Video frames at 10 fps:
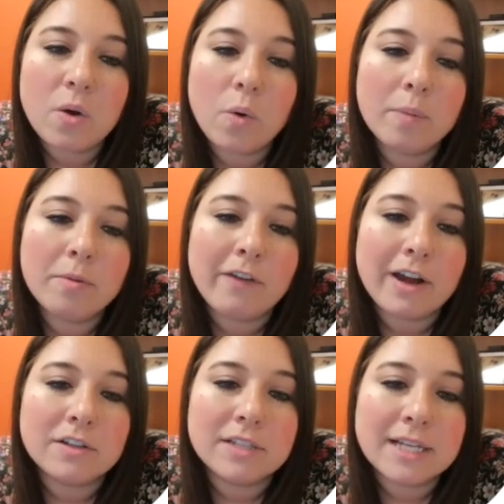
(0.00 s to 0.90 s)
or
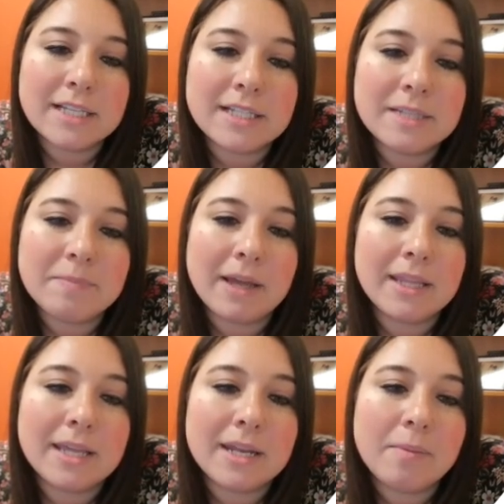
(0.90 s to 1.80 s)
providers licensed by
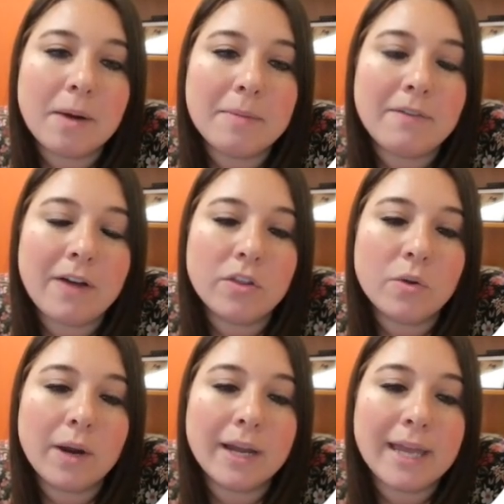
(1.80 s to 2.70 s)
the Department of Health
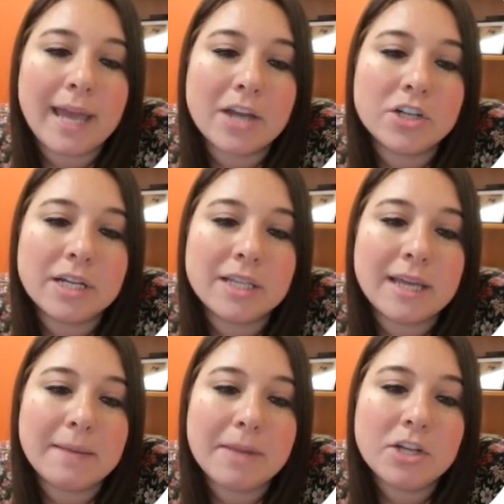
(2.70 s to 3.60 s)
who are engaged in
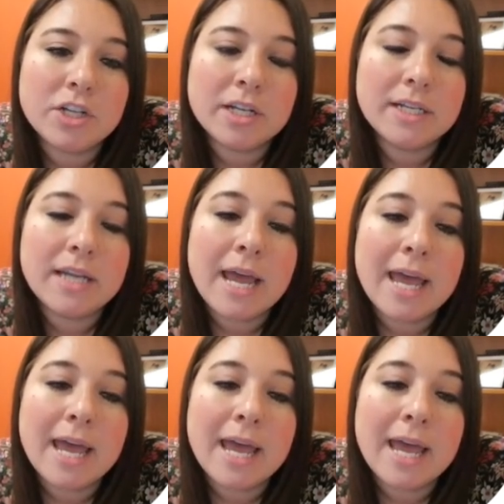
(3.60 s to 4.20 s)
the admission,